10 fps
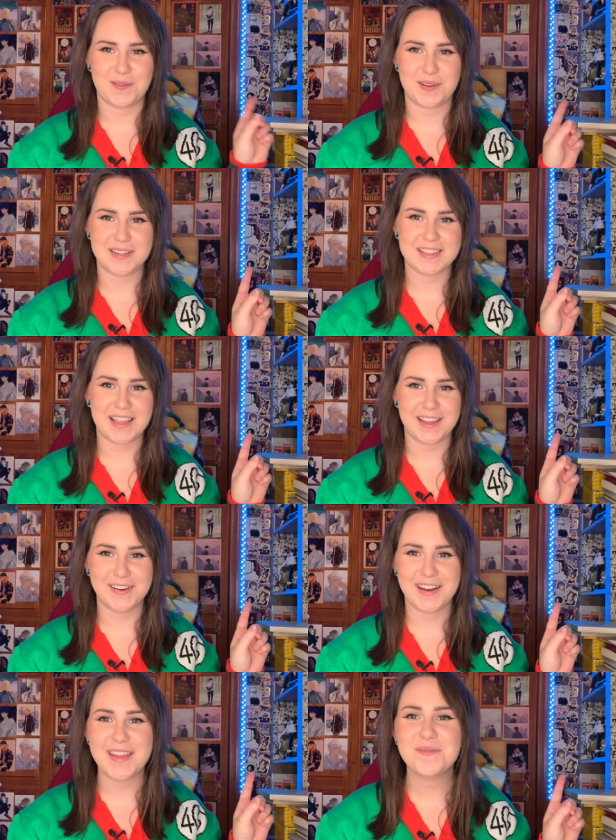want to say her
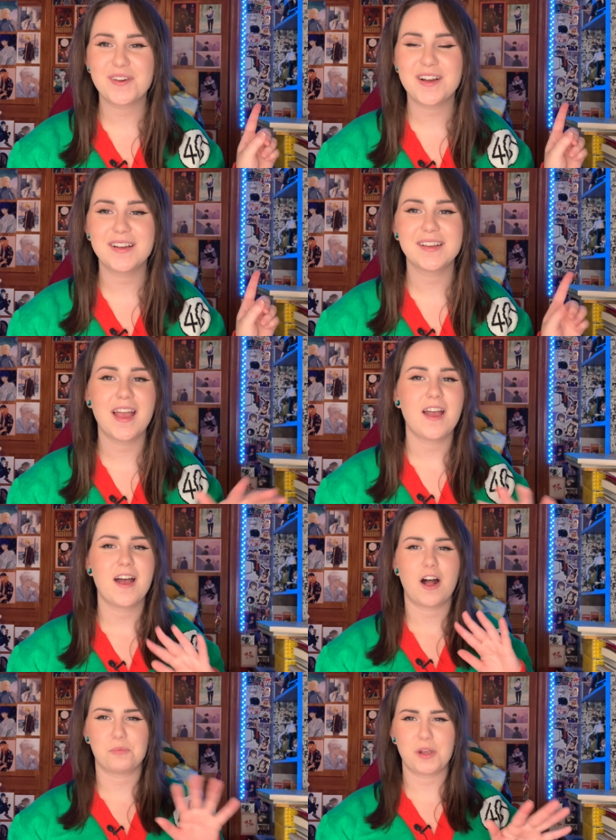name wrong.
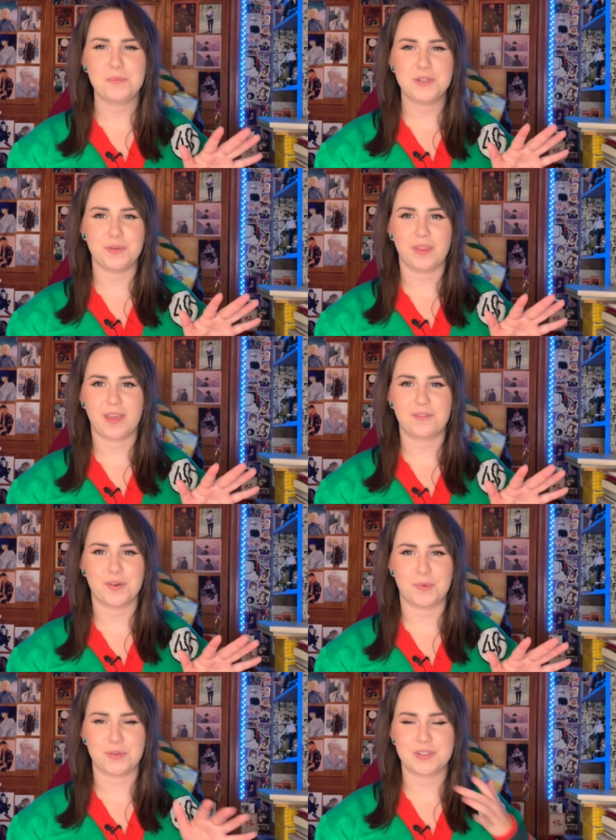I'll probably be doing that
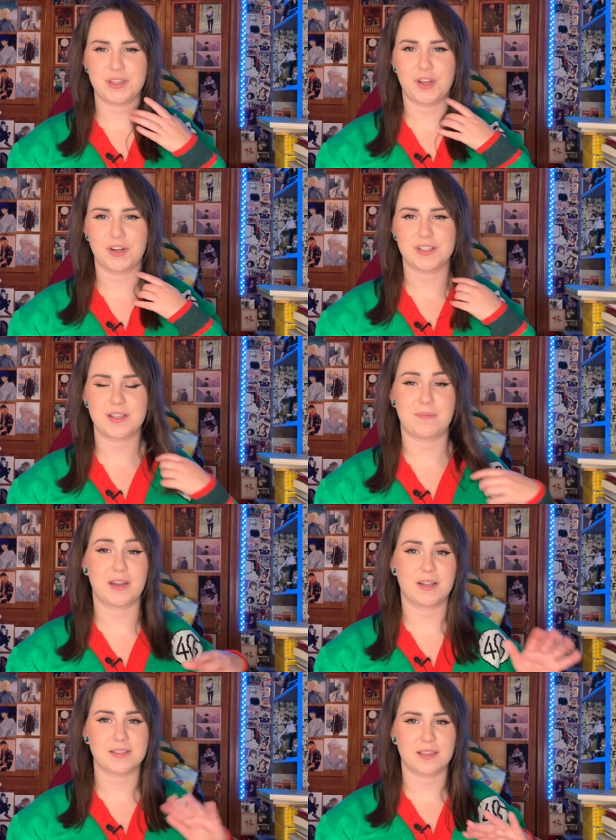for most of the artists. I might
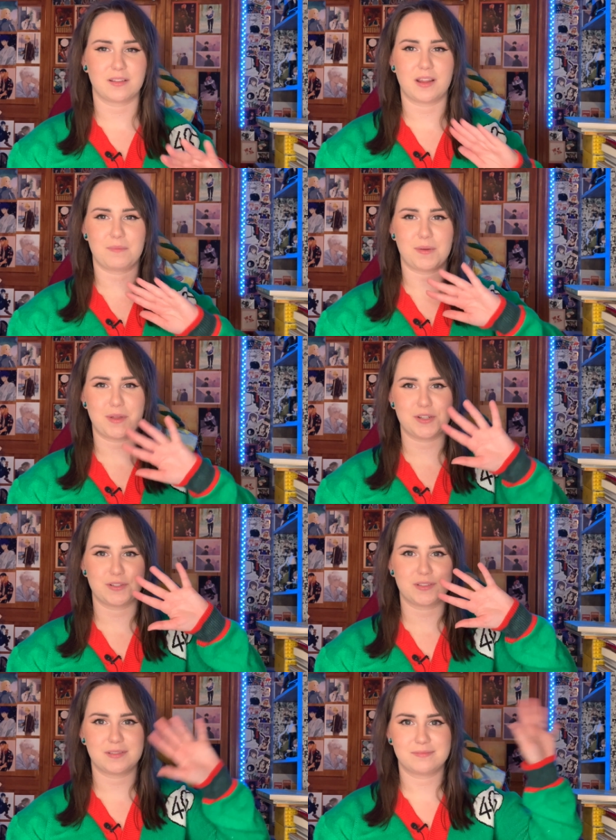not say their name, I might
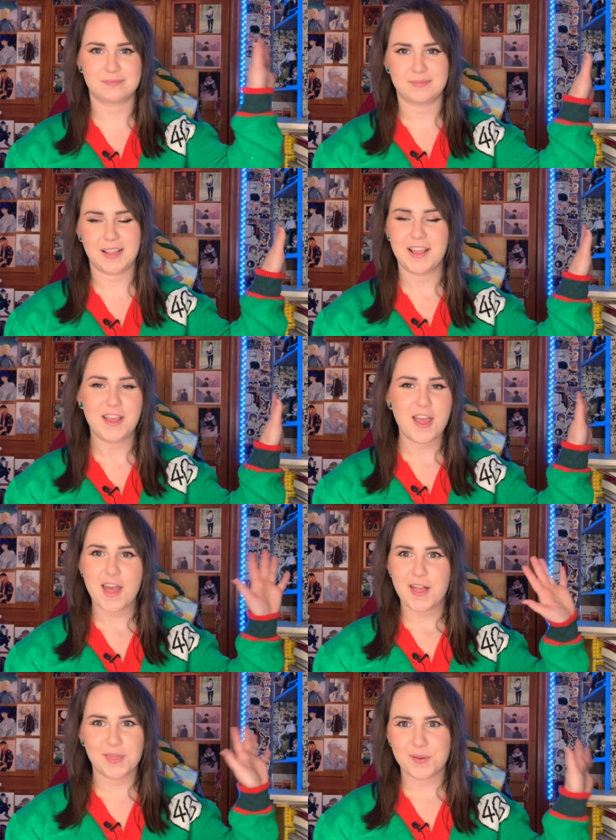just
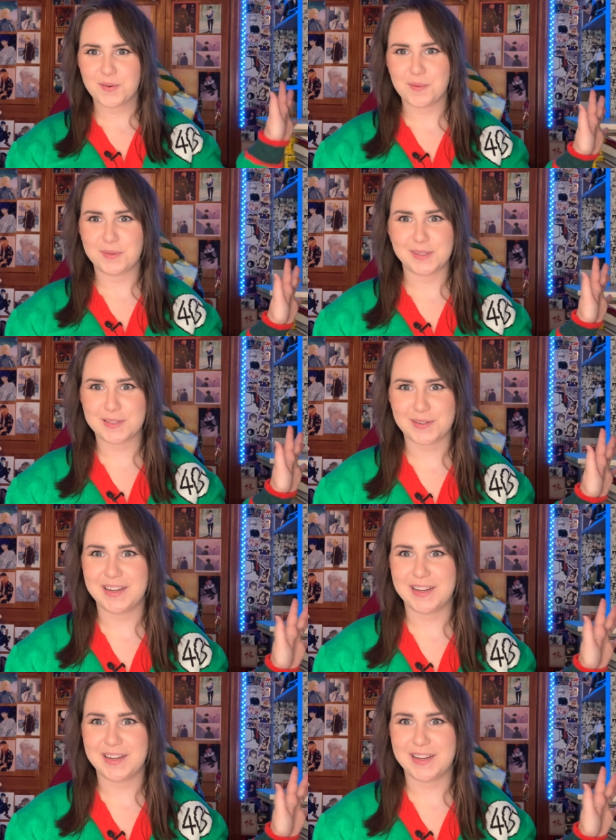throw it up on the screen.